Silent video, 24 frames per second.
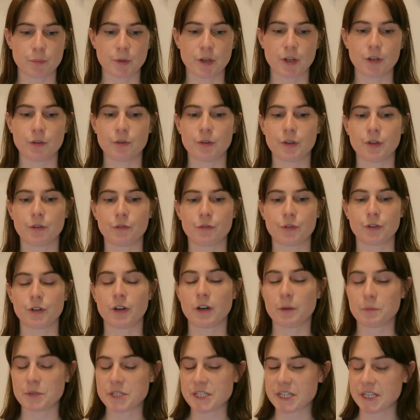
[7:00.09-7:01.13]
by going over how
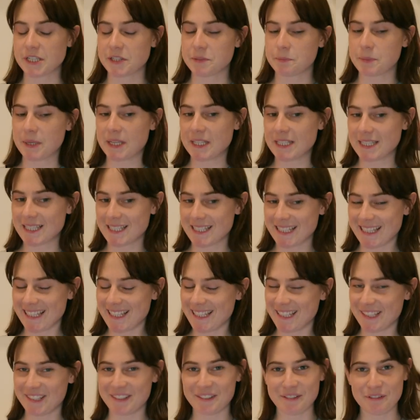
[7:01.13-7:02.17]
much I spent
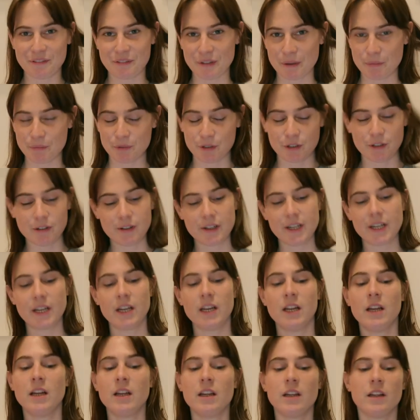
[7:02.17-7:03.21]
in February.
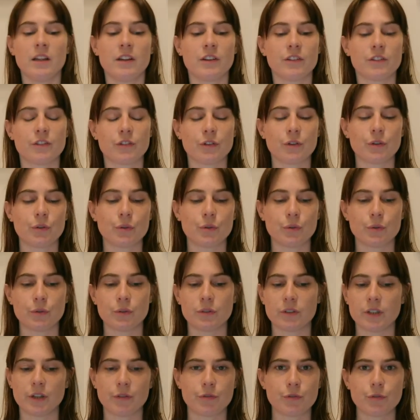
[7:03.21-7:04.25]

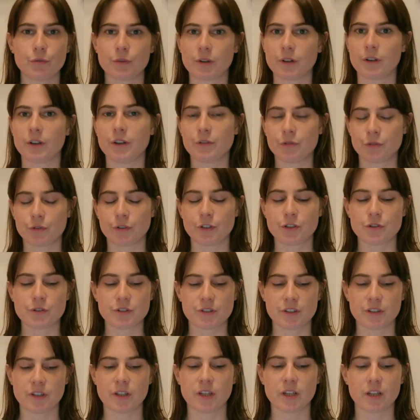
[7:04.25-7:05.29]
So if you're
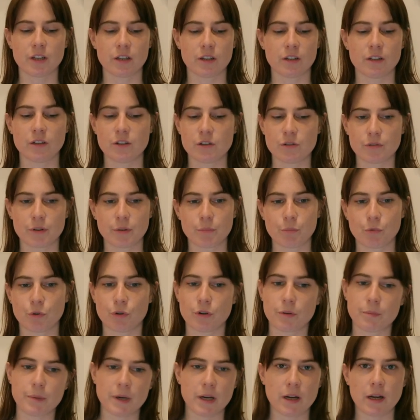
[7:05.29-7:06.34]
interested in knowing more
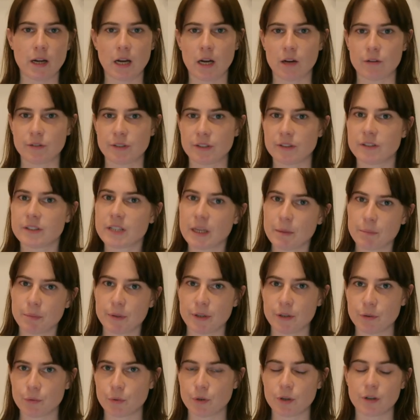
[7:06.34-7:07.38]
about how this
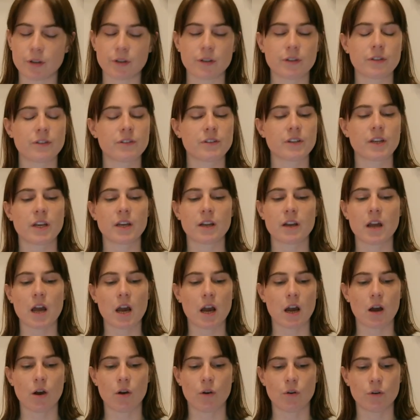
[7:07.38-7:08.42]
template works and
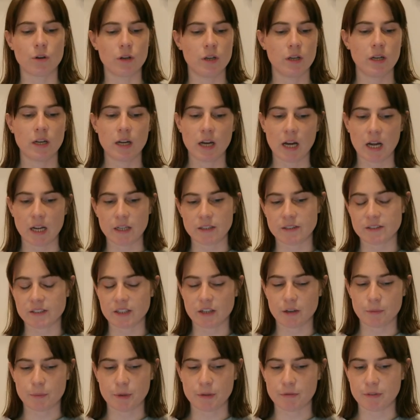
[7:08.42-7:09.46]
how I set
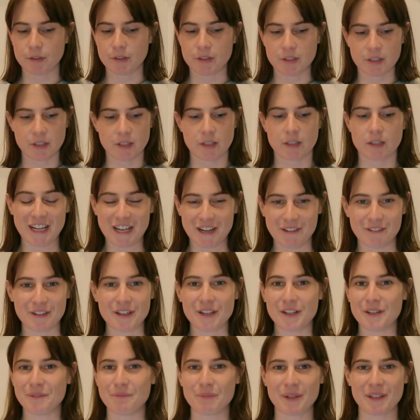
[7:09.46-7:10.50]
up everything and how
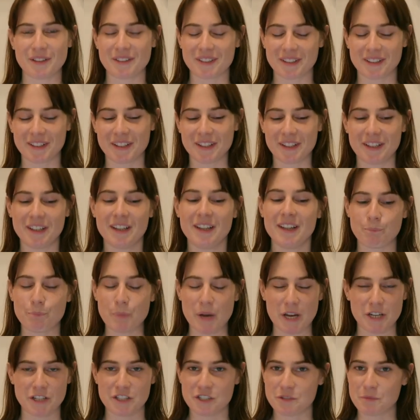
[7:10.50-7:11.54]
I basically
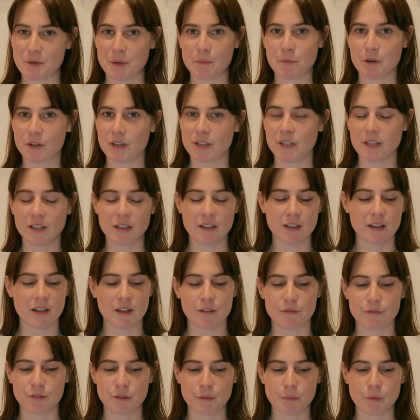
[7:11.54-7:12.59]
manage my money
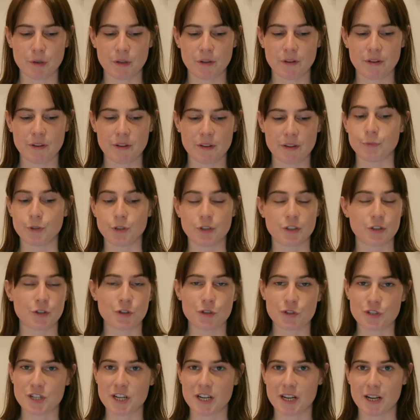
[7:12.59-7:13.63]
every month, you can
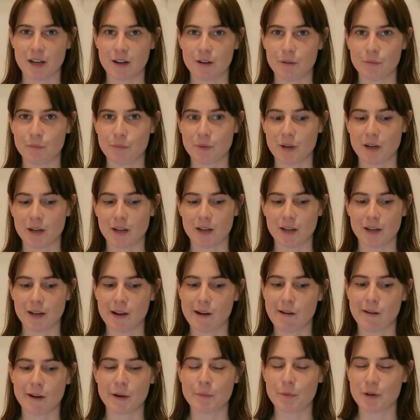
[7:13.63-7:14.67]
go check out my
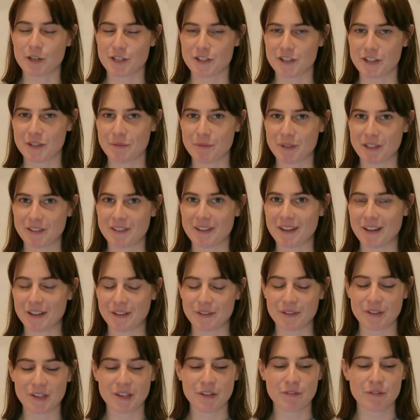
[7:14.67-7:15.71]
How I Budget My
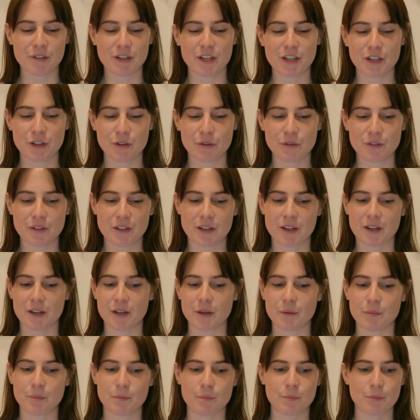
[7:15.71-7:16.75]
Salary video that
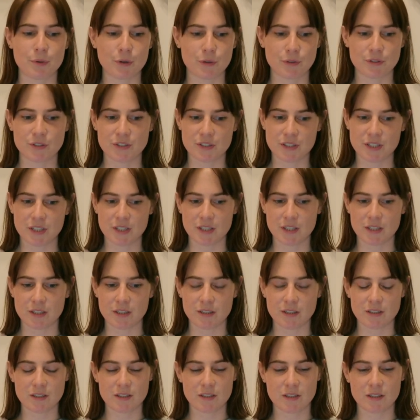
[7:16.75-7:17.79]
I posted.